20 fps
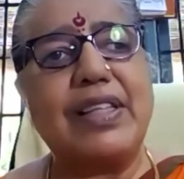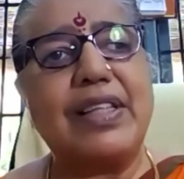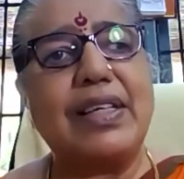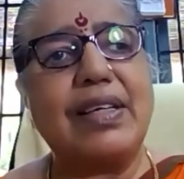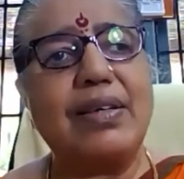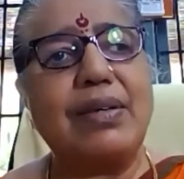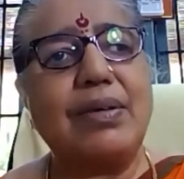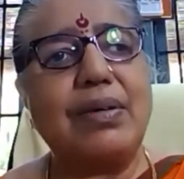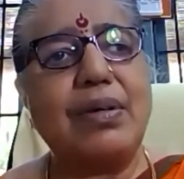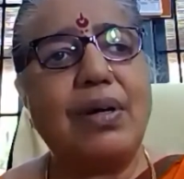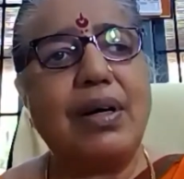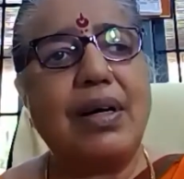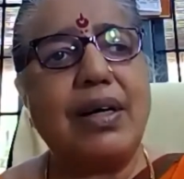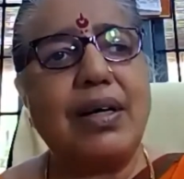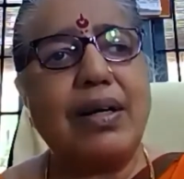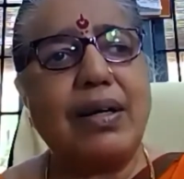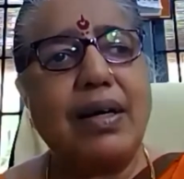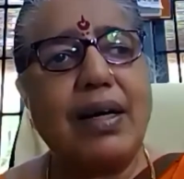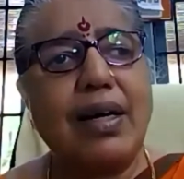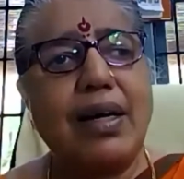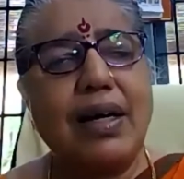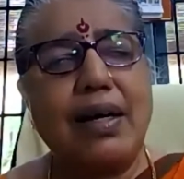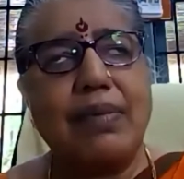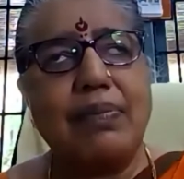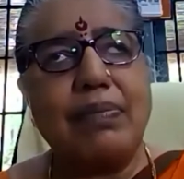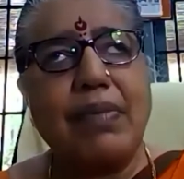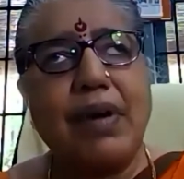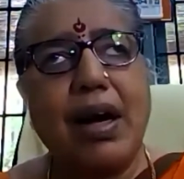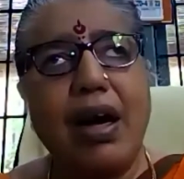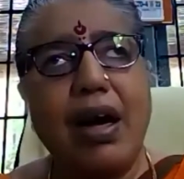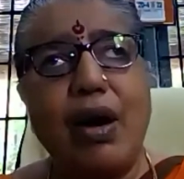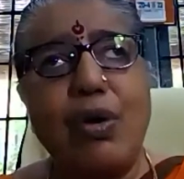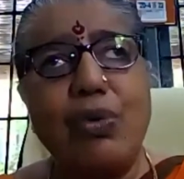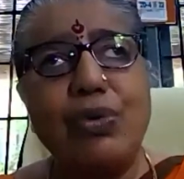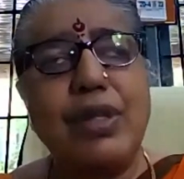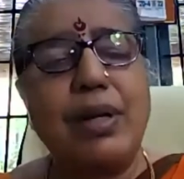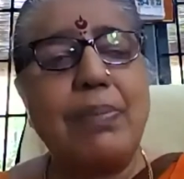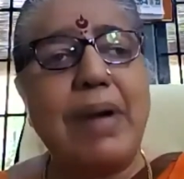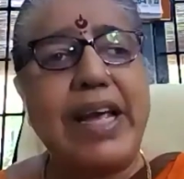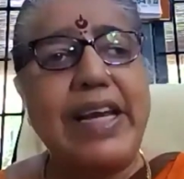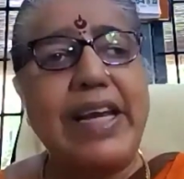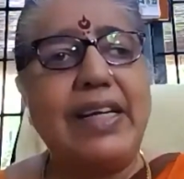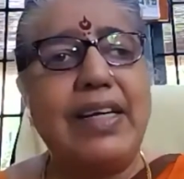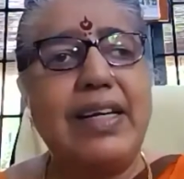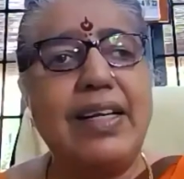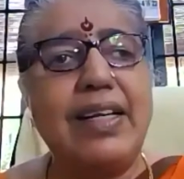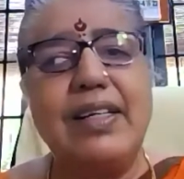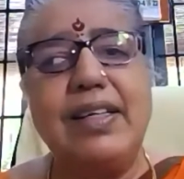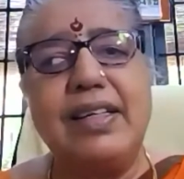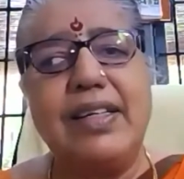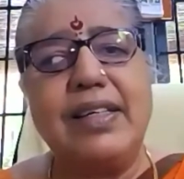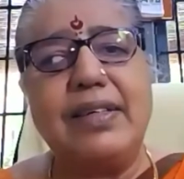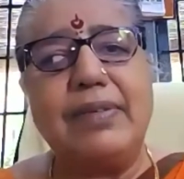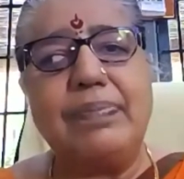how the mind and